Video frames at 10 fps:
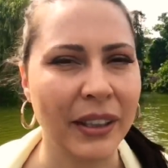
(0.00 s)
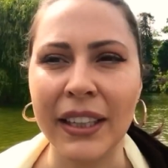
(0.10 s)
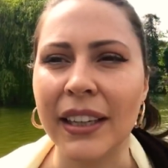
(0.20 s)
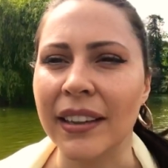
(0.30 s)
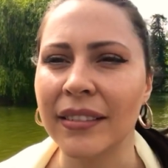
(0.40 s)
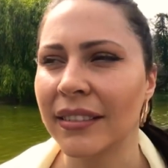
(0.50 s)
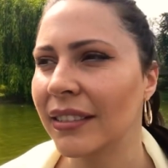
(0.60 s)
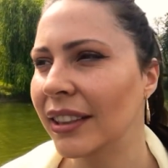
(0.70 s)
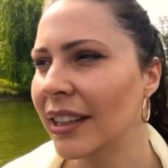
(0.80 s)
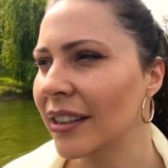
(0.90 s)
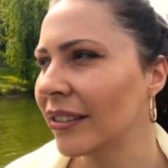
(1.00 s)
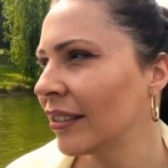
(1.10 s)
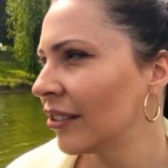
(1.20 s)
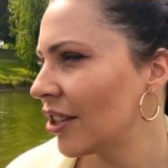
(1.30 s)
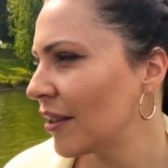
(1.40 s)
here, you know,
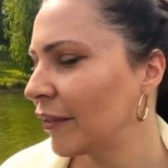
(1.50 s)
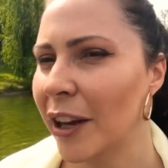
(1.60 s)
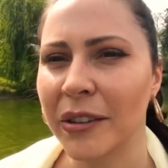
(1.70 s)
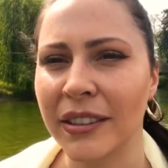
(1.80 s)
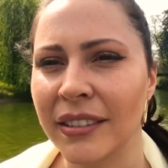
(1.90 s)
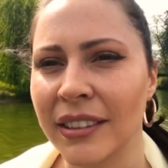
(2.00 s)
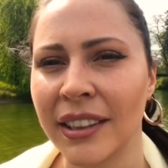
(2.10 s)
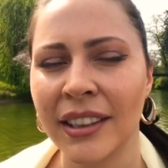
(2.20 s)
just floating.